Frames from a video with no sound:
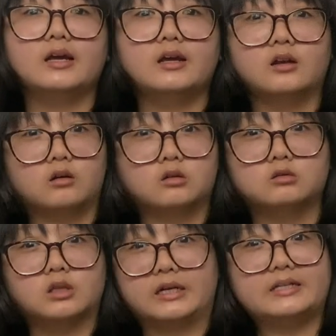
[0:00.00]
and all those
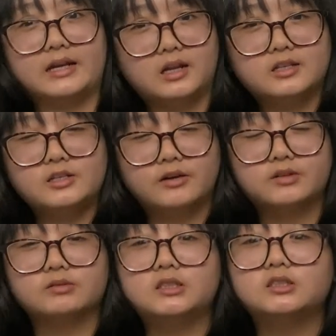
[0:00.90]
like deadlines you have to
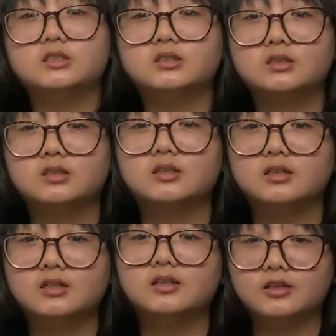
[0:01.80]
reach,
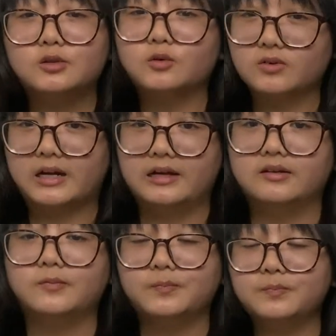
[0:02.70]
you'll forget.
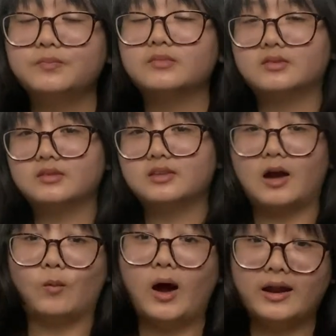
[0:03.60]

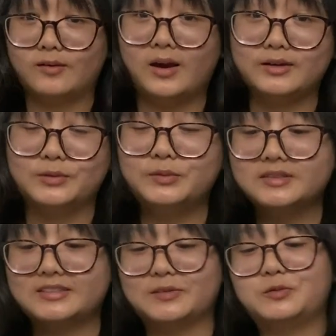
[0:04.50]
Well, I know I do.
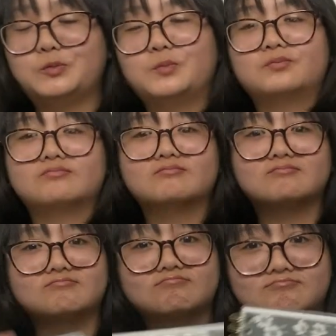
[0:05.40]
So
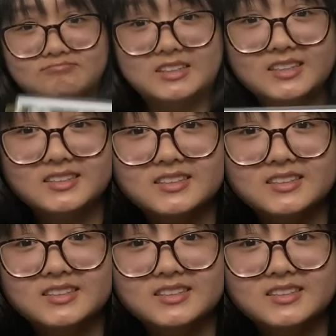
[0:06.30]
this